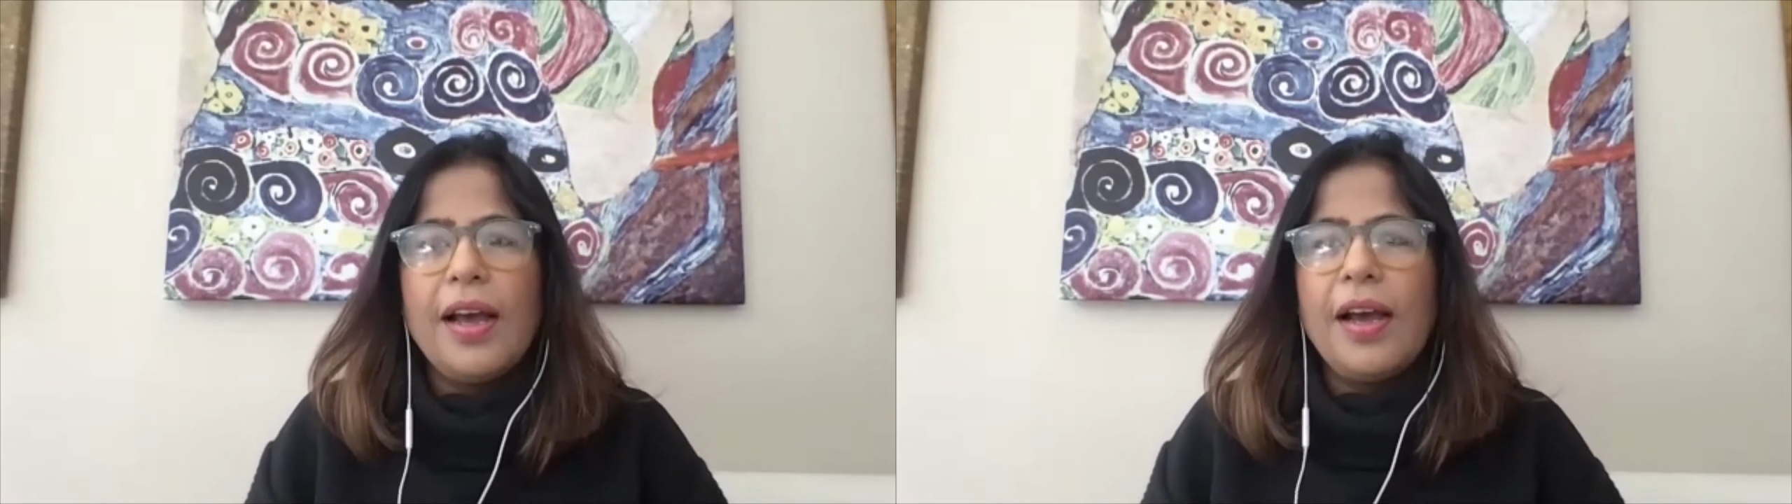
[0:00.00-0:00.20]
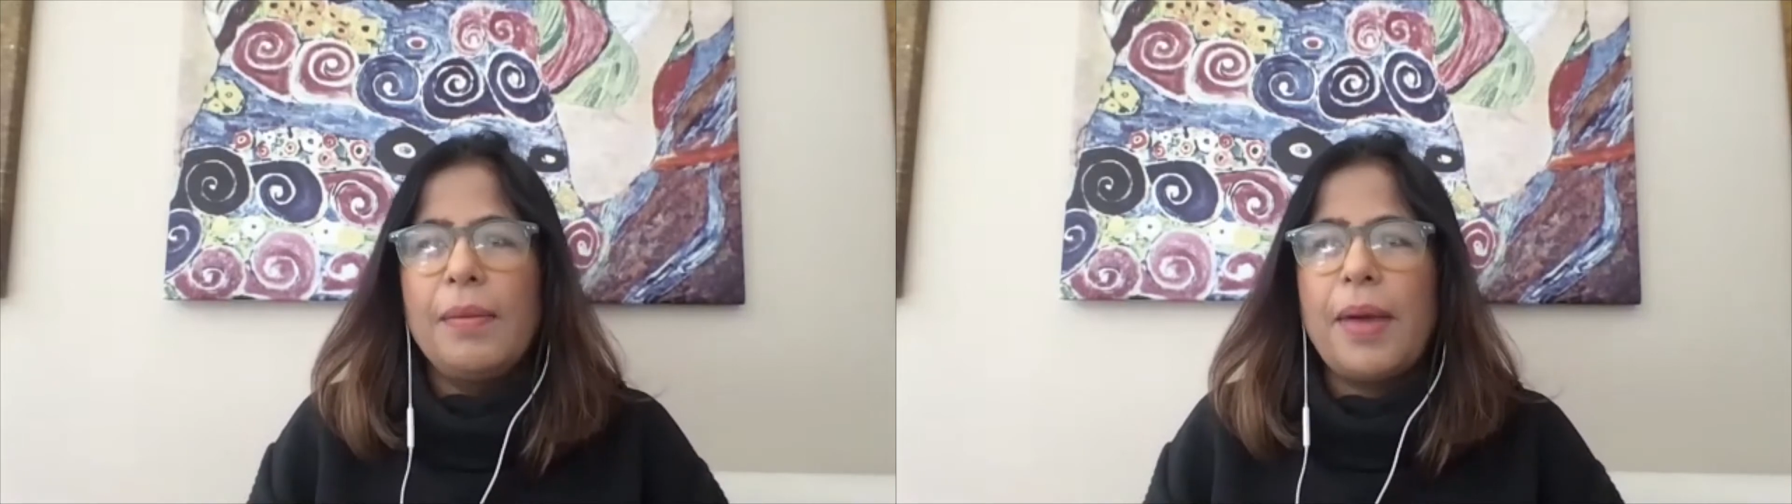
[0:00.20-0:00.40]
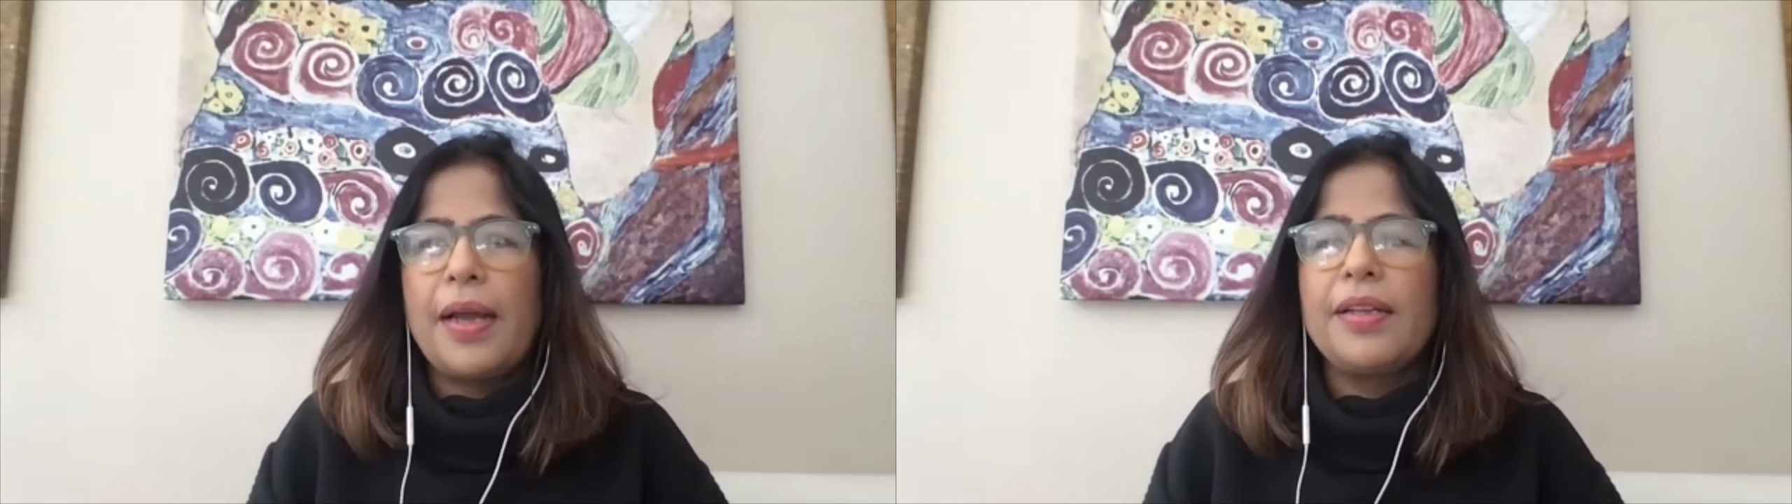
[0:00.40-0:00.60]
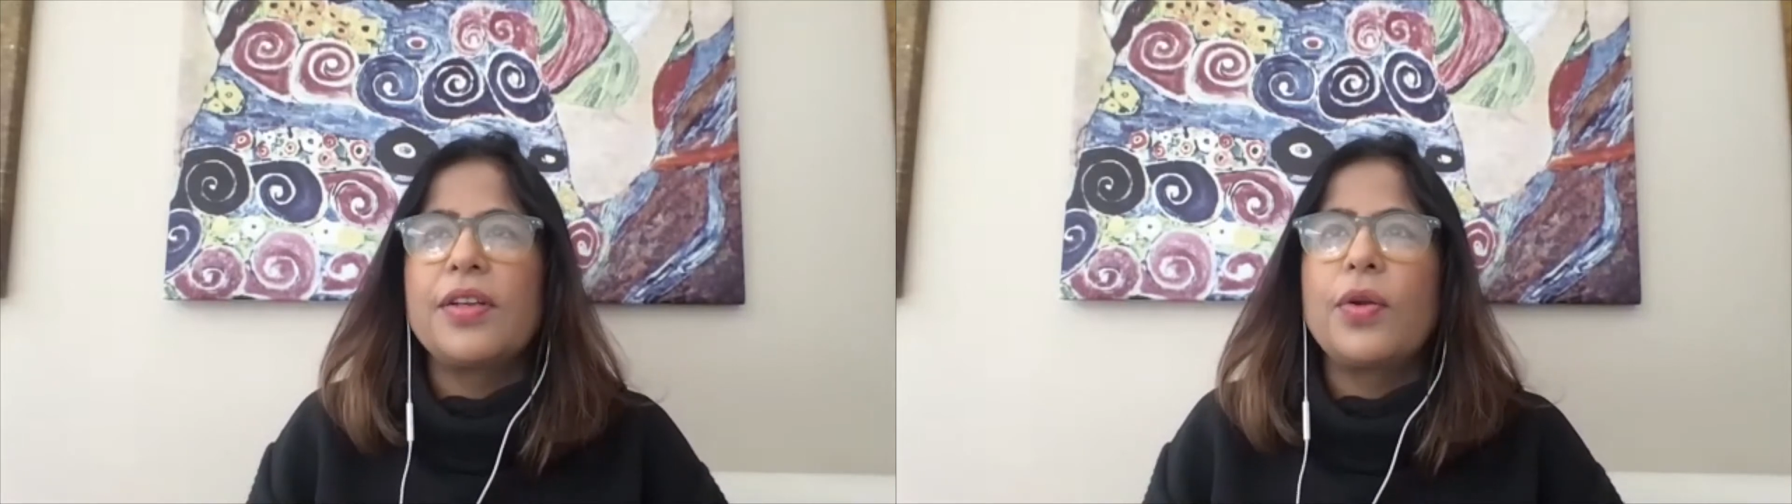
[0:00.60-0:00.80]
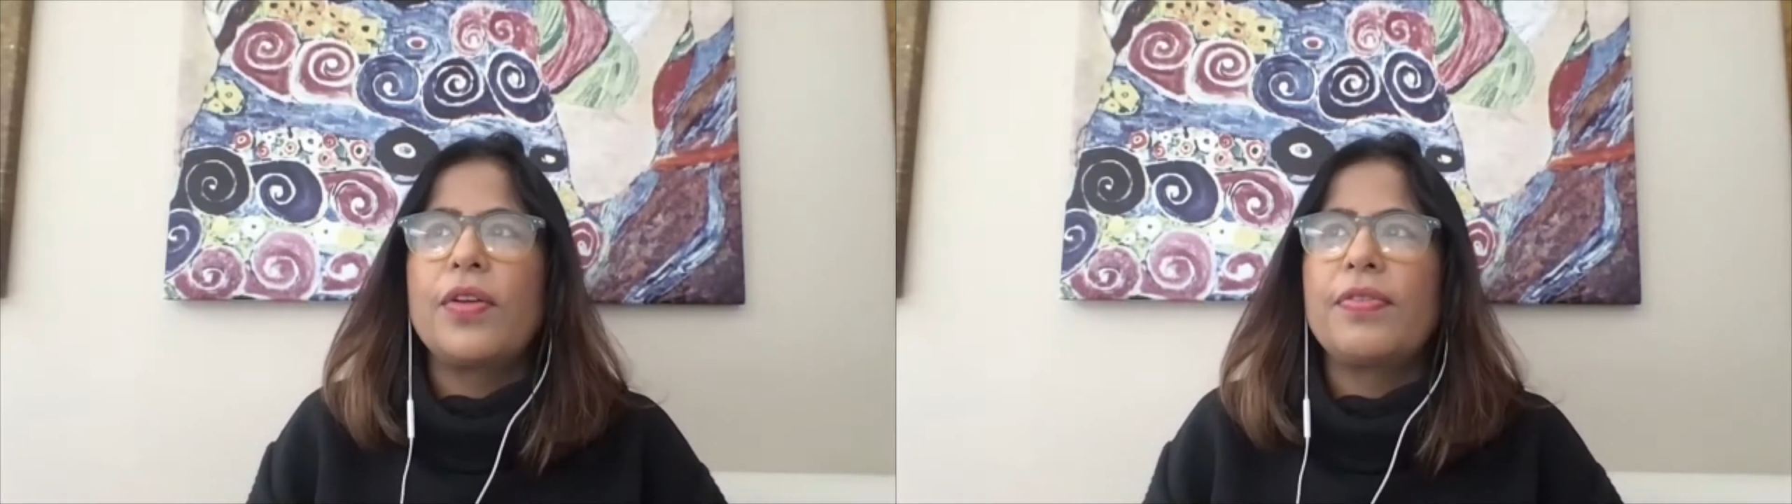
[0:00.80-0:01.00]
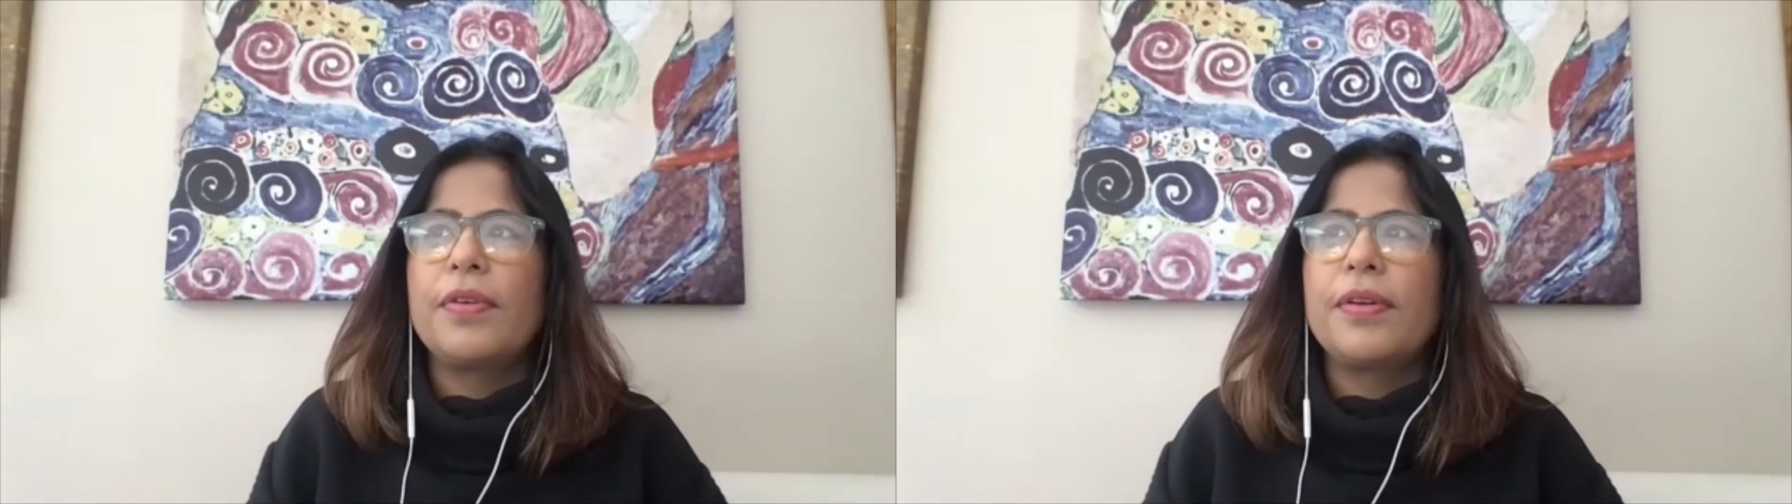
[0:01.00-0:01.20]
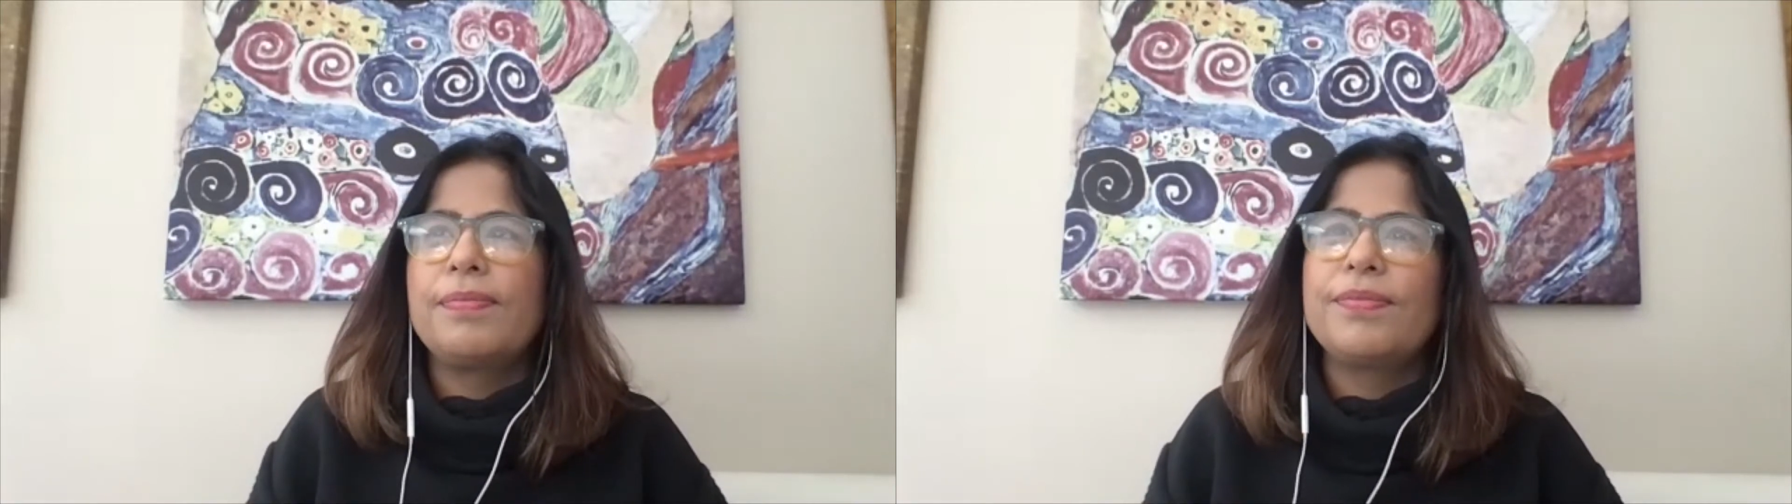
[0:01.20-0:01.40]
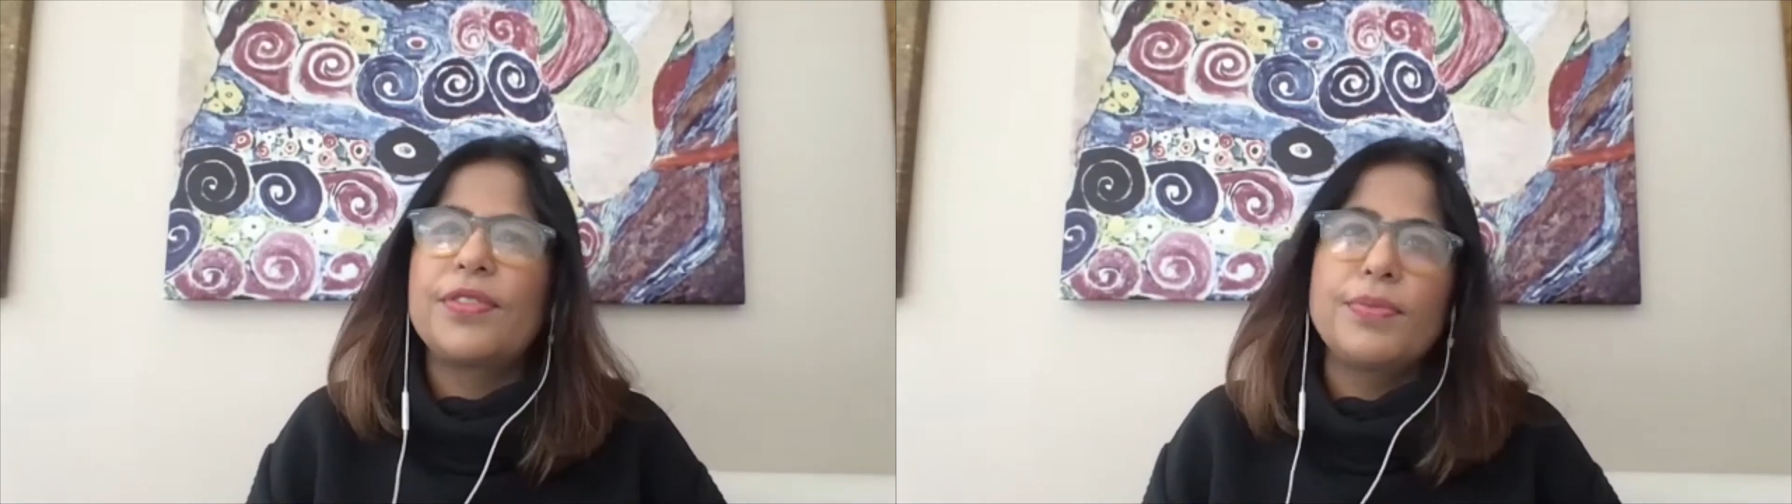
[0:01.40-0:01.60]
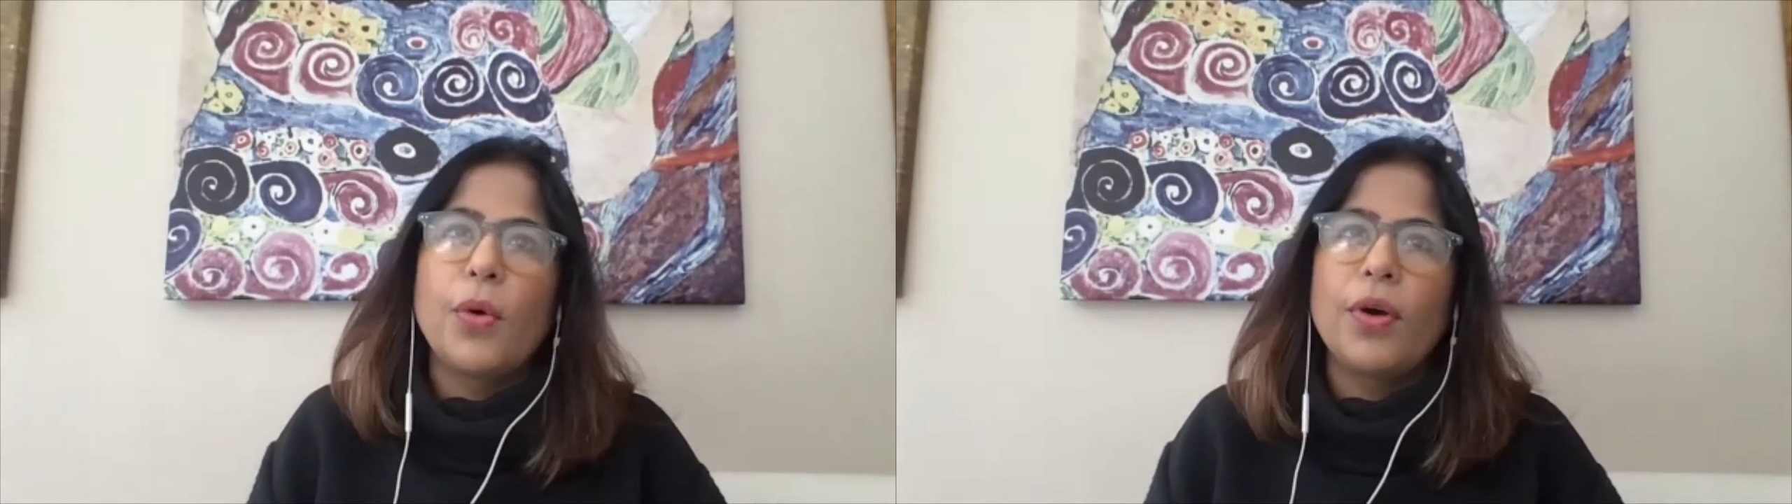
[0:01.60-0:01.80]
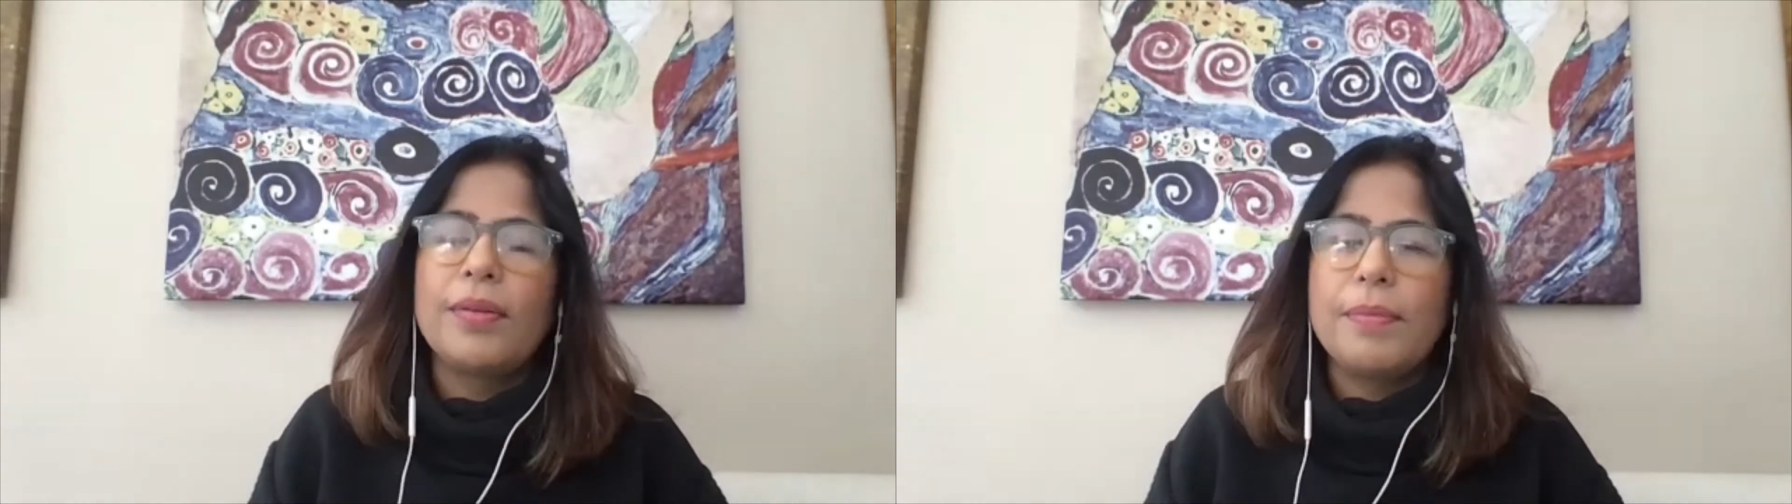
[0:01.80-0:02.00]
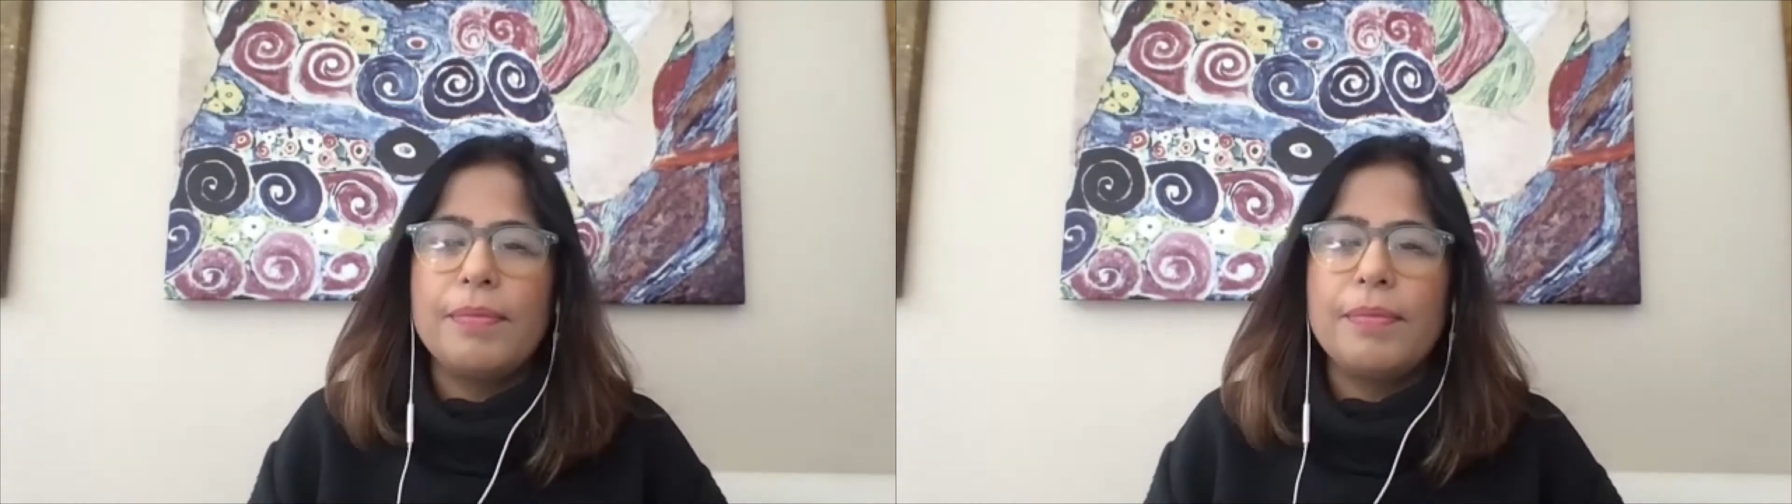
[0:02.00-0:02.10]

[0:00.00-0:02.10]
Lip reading: manage a lot of small,